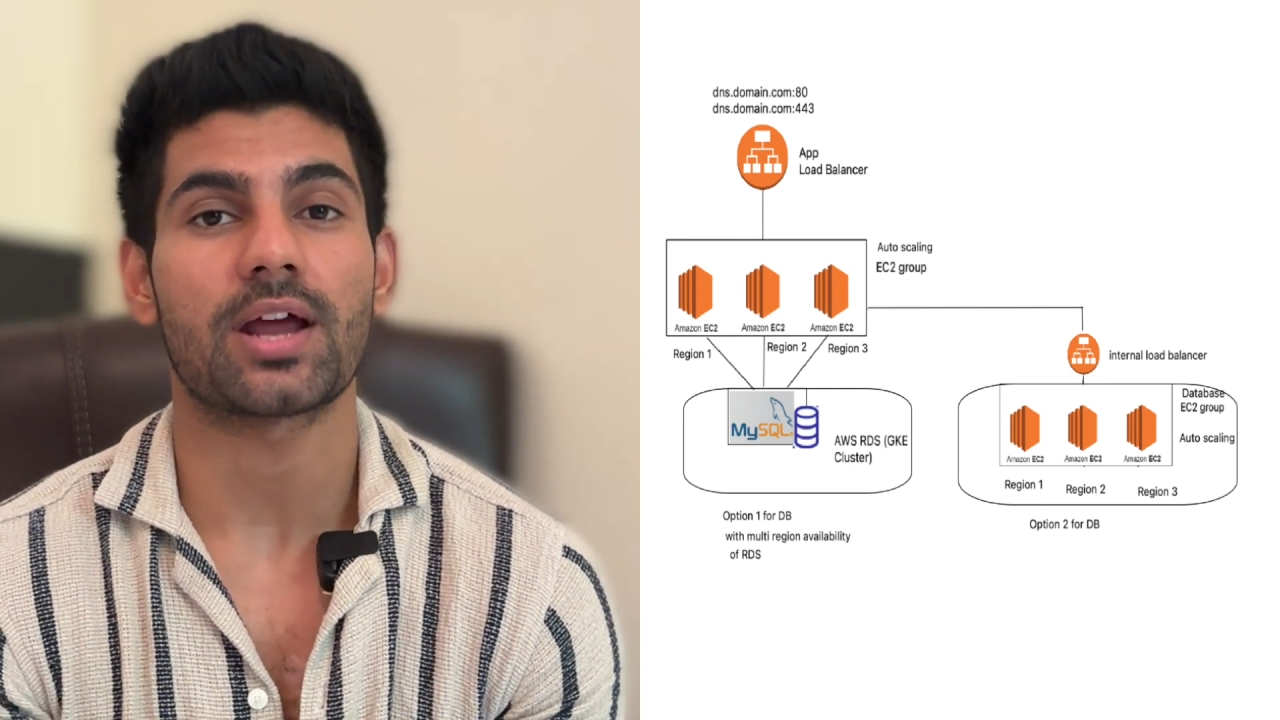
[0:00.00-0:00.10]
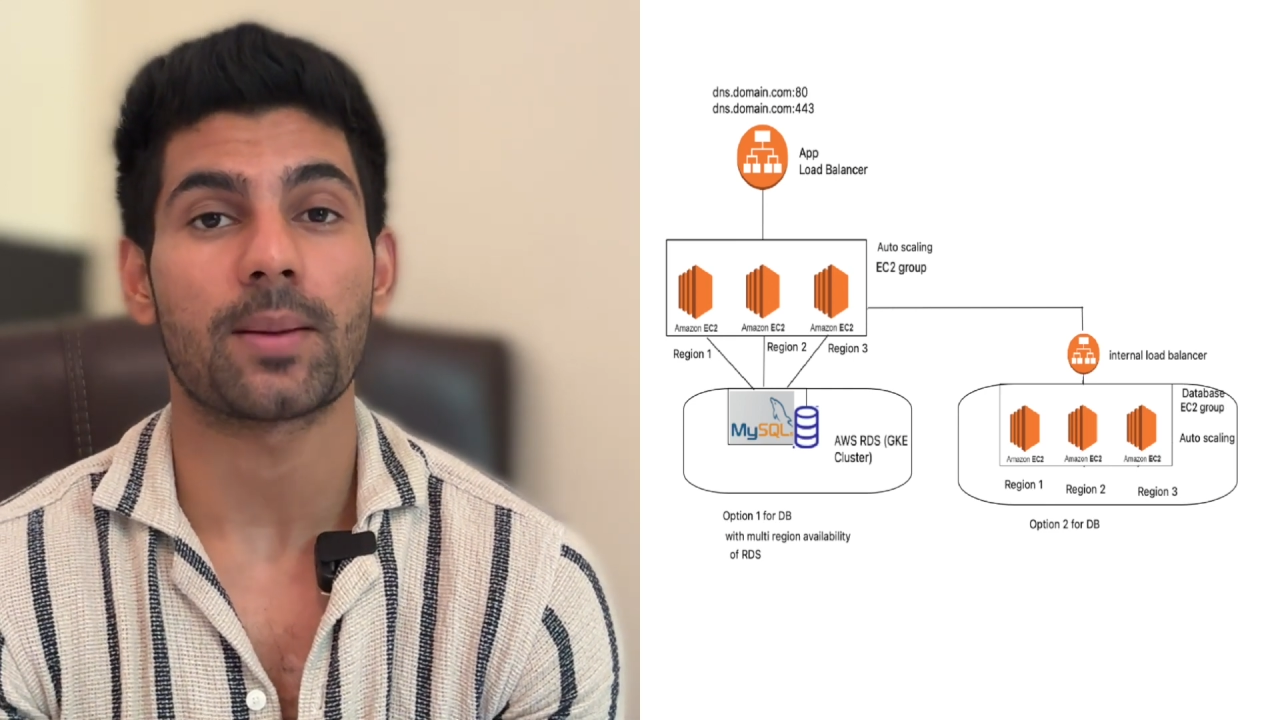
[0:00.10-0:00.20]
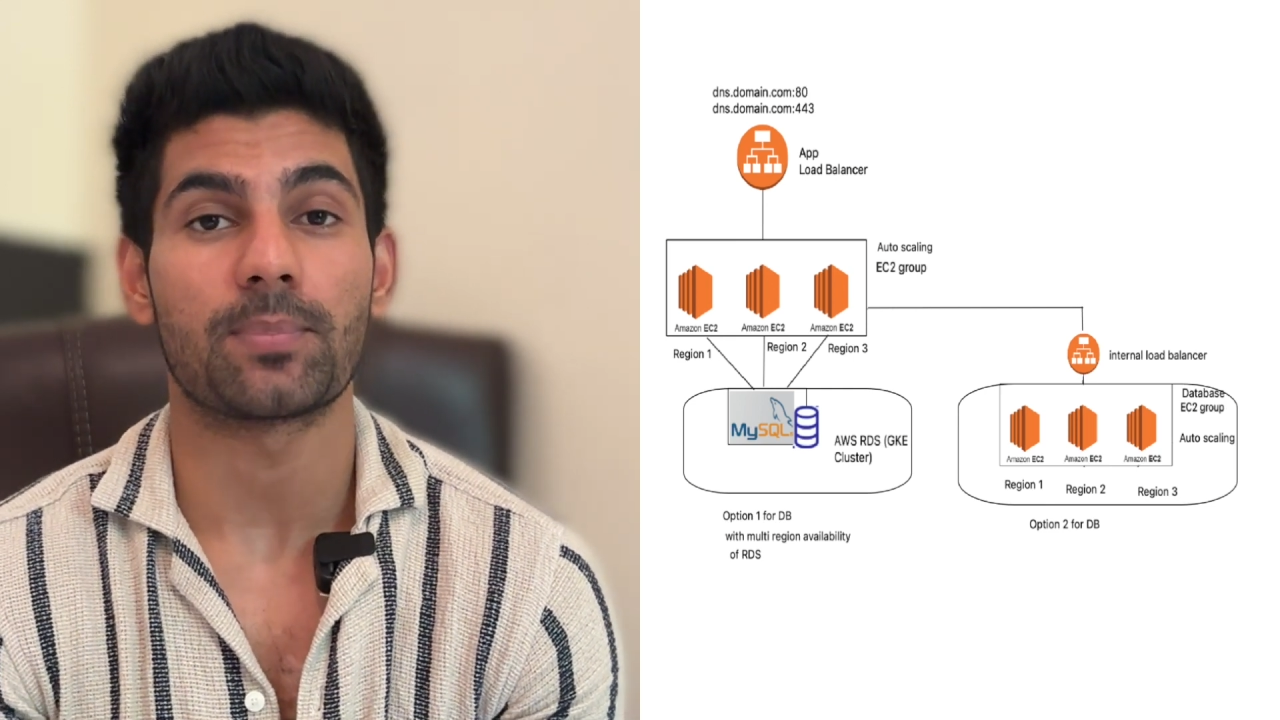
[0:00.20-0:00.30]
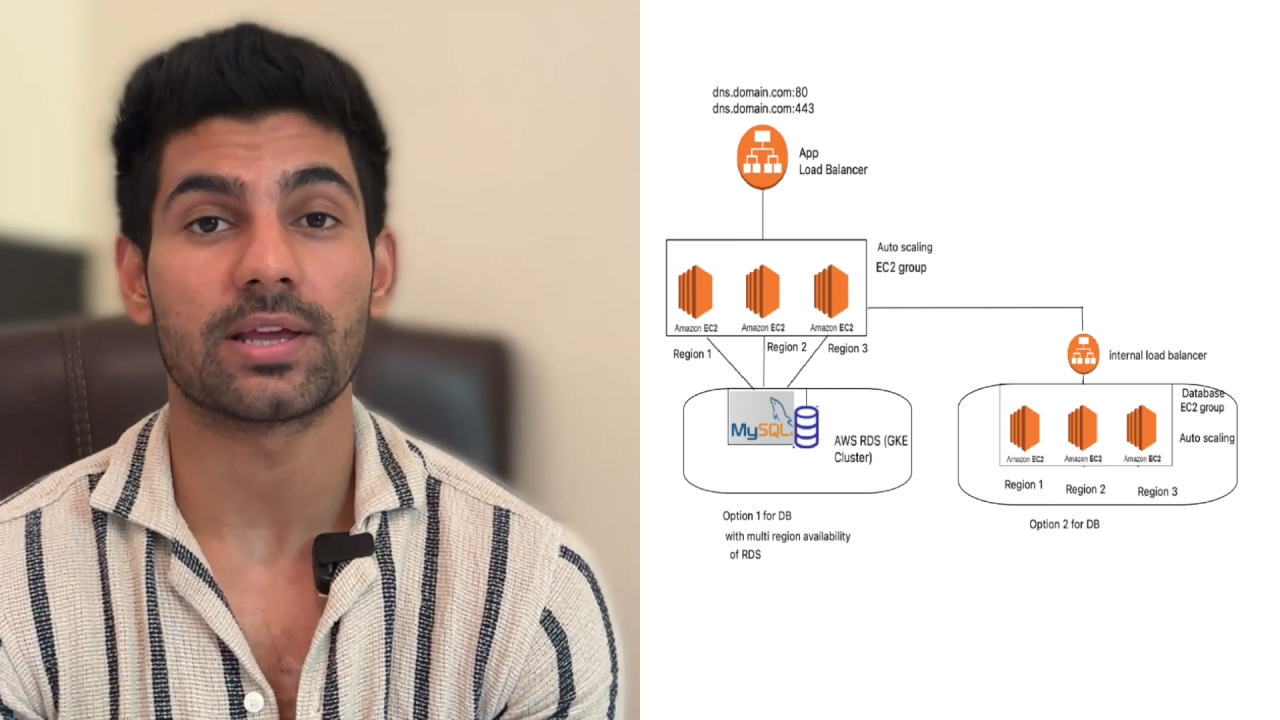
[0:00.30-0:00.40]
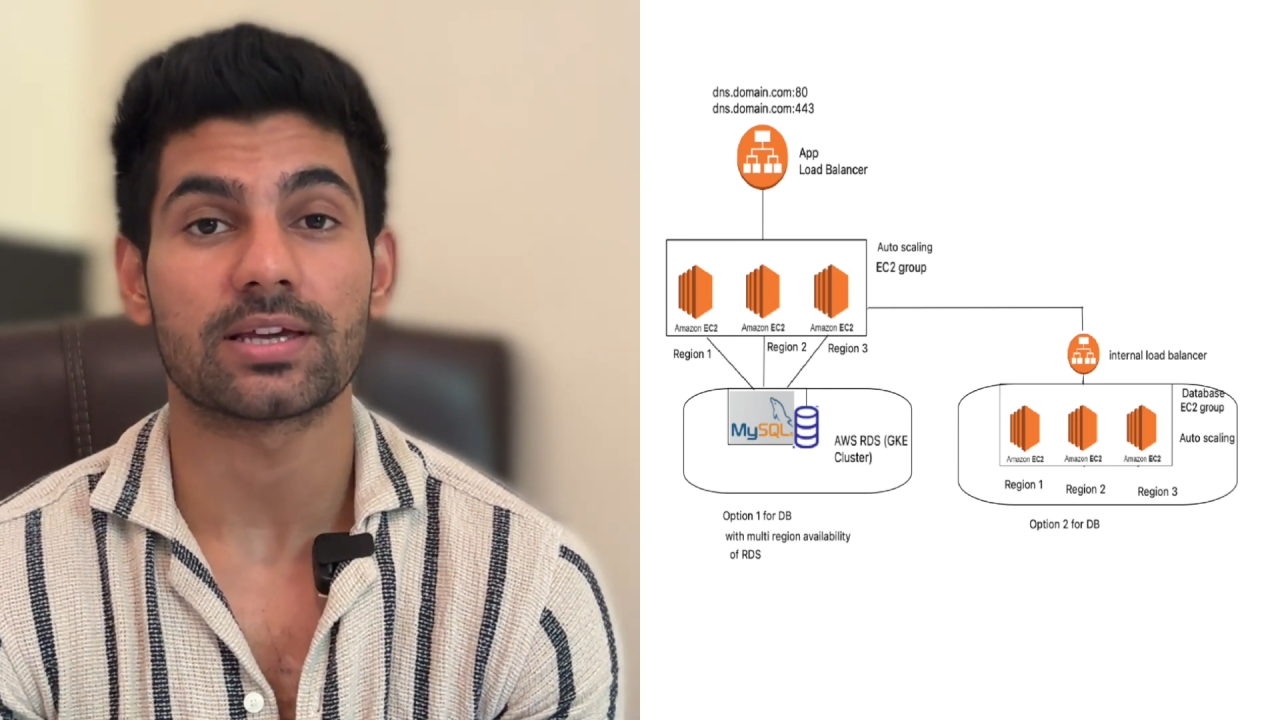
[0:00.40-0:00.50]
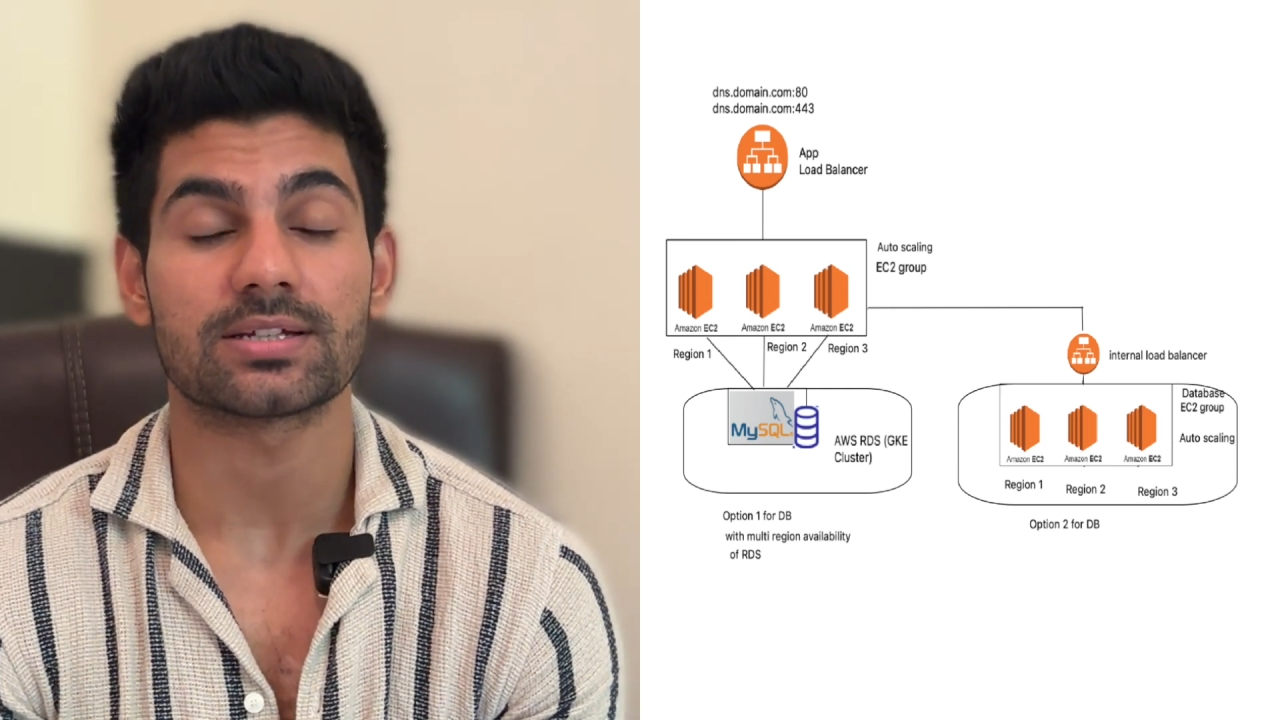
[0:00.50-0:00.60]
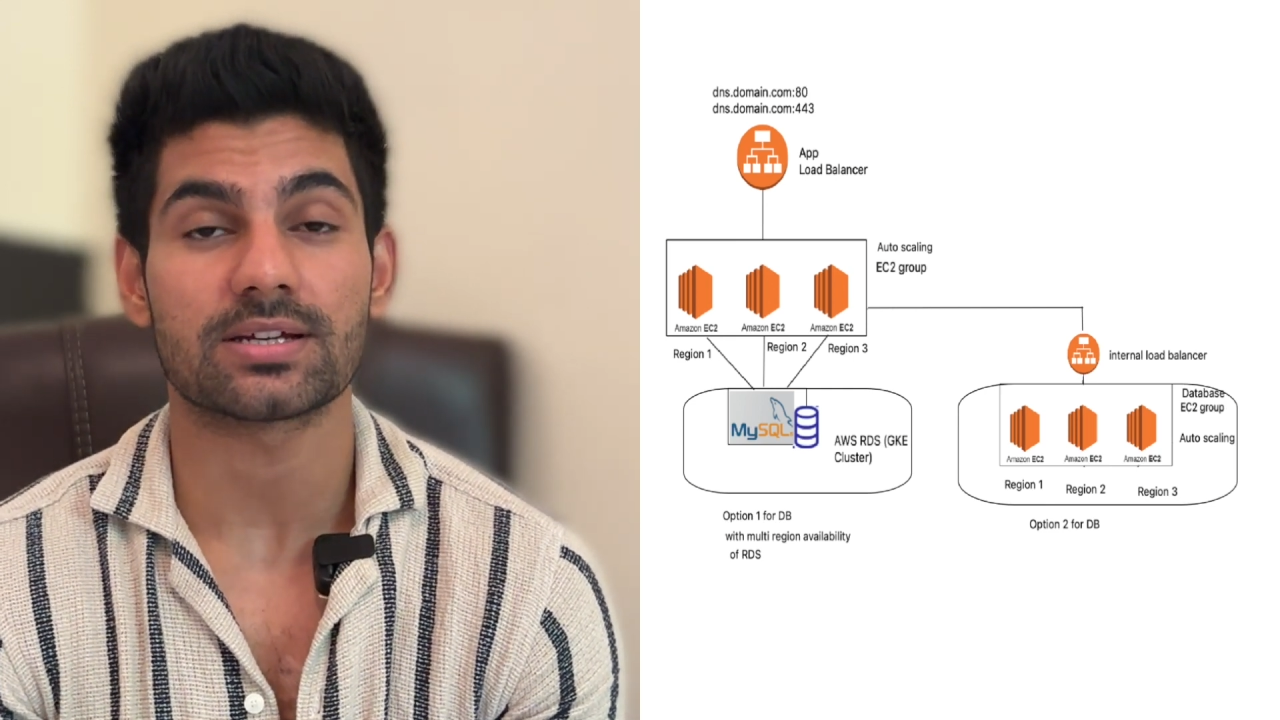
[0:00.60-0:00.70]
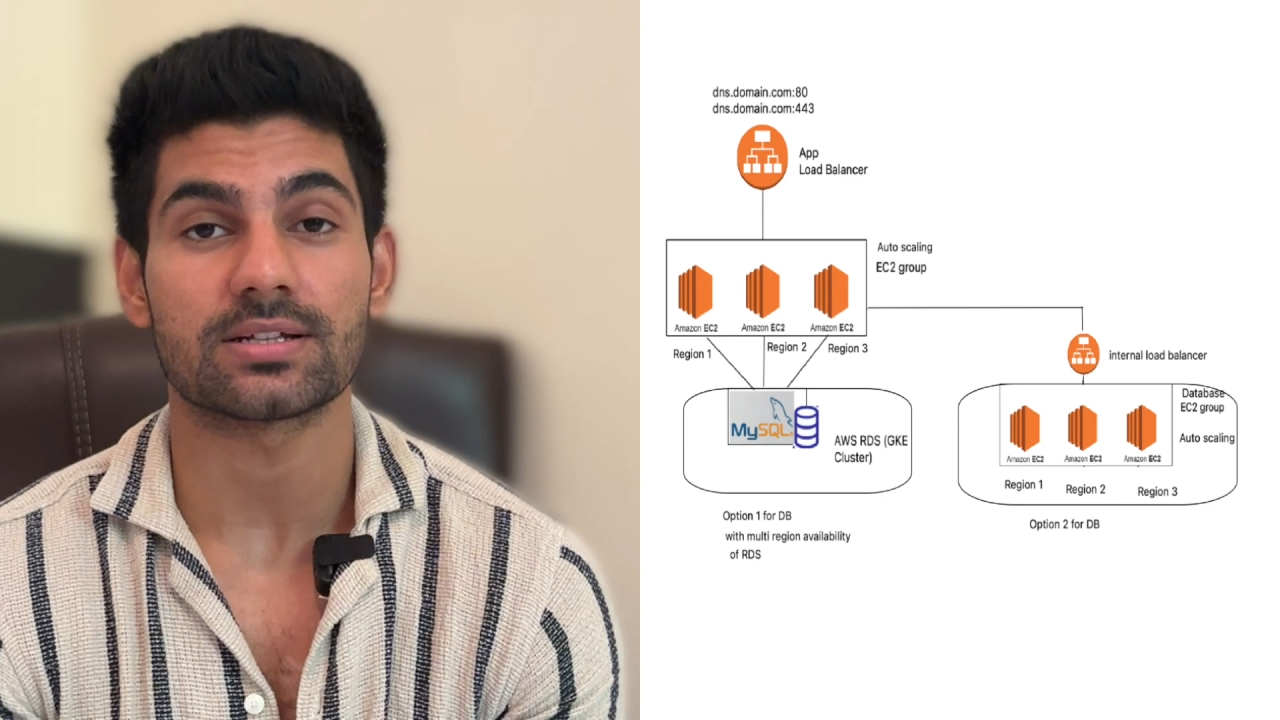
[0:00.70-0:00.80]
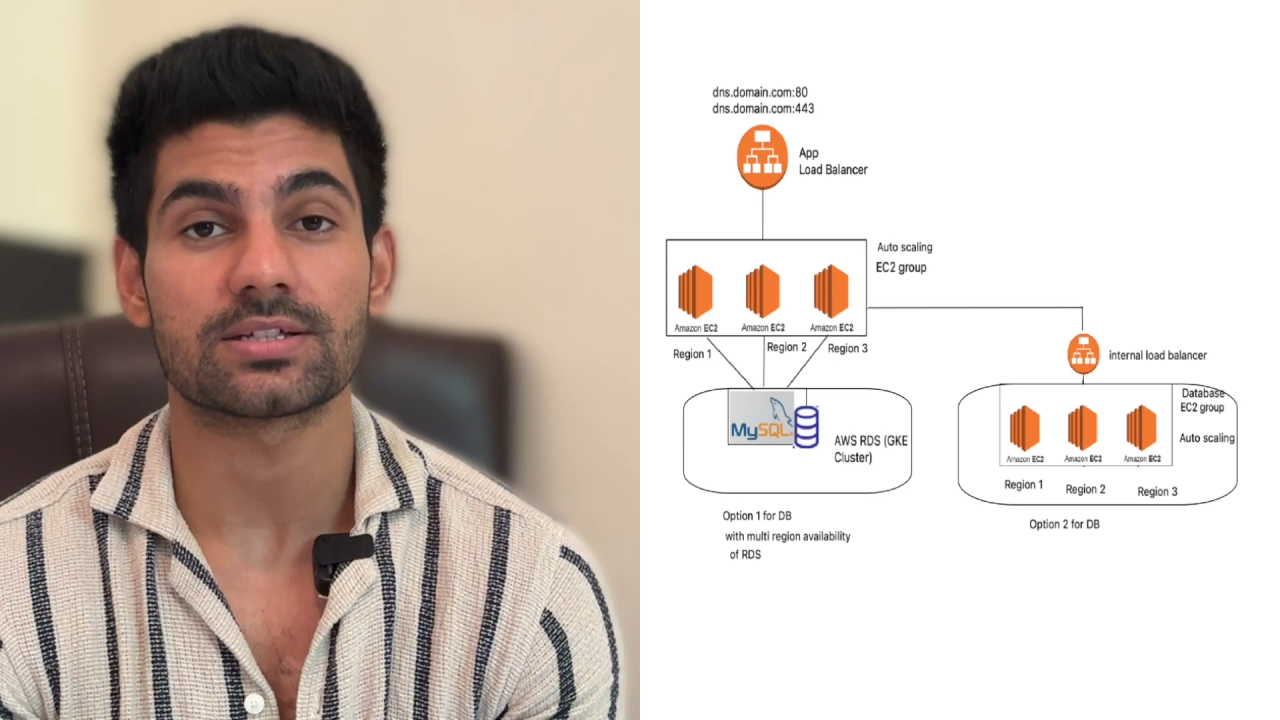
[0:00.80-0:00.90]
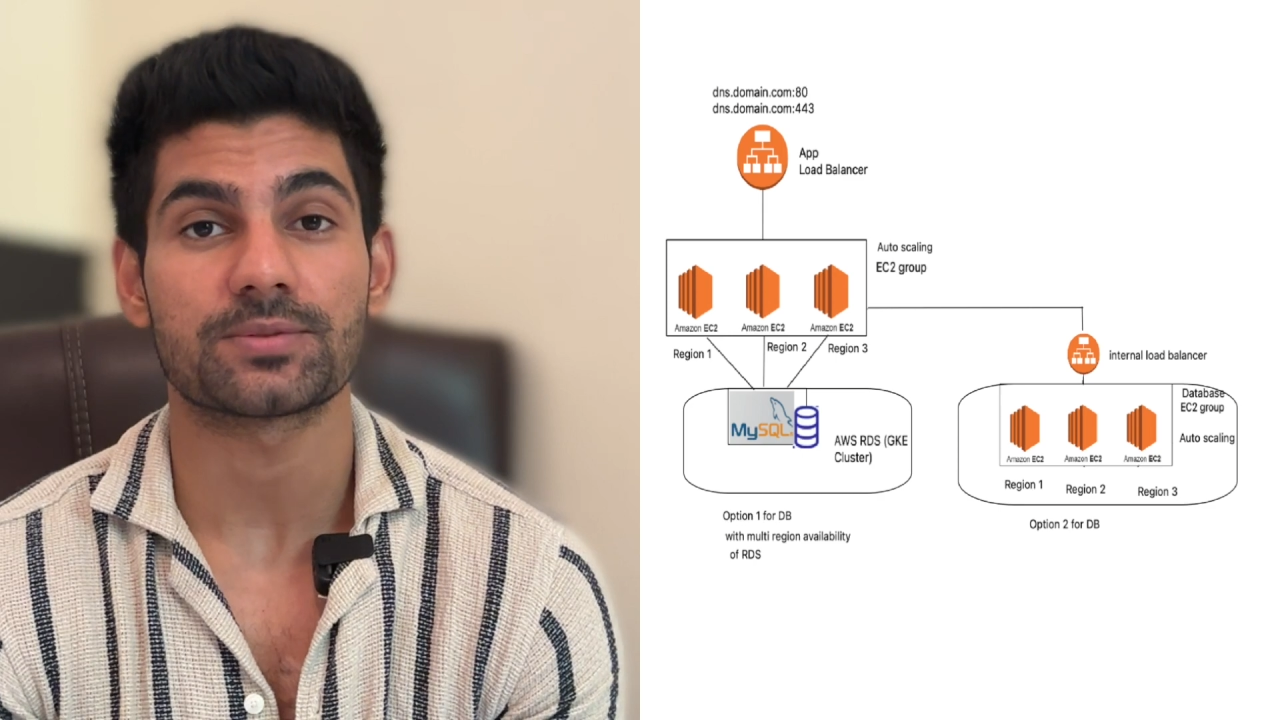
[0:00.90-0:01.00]

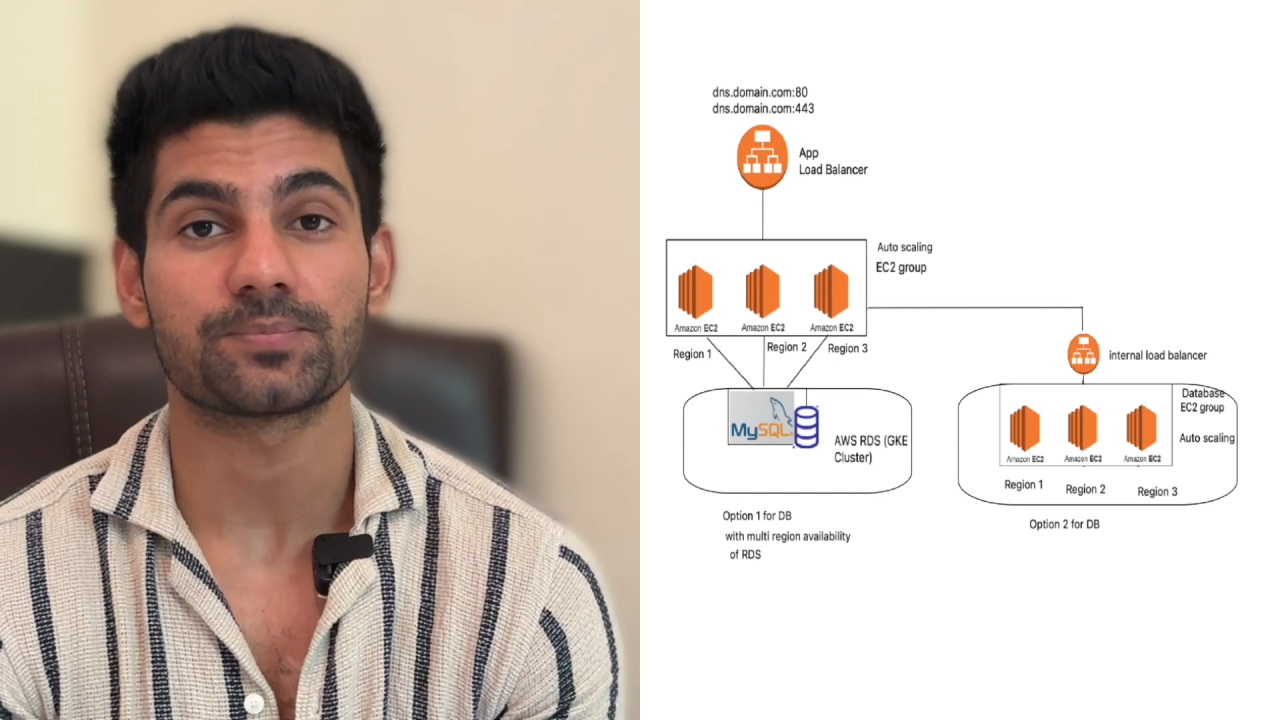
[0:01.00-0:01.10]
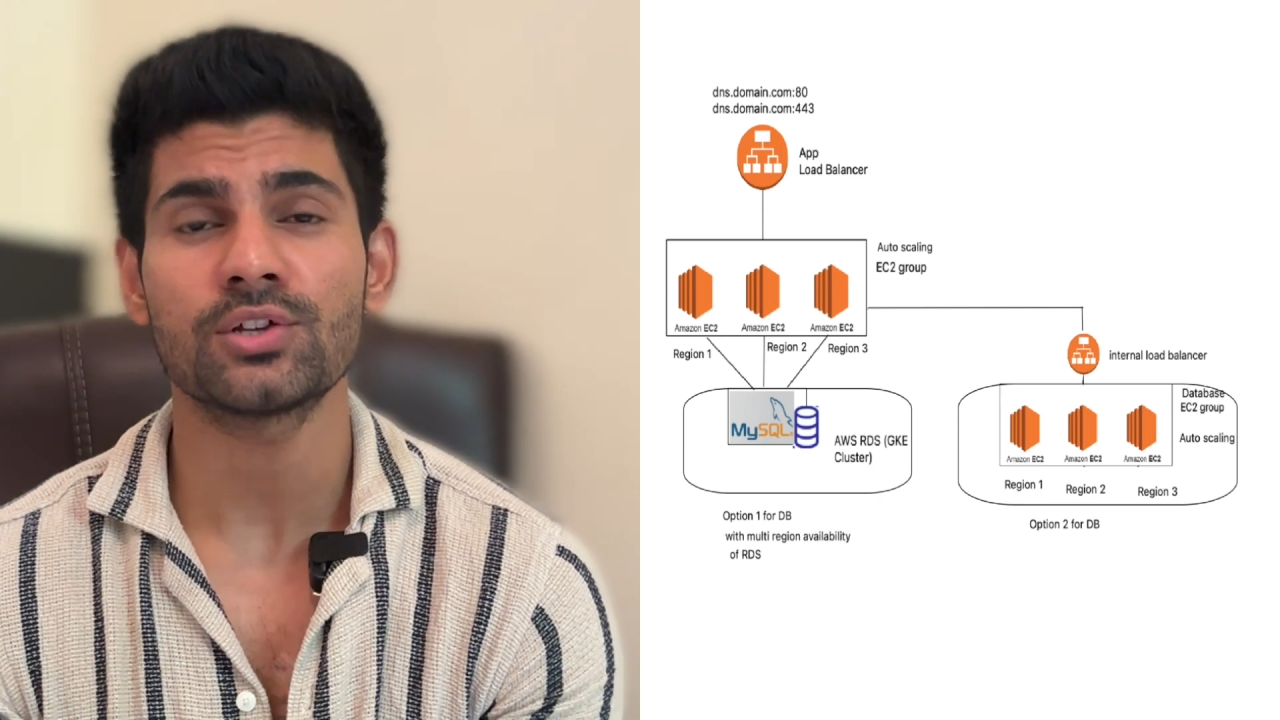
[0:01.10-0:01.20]
applications.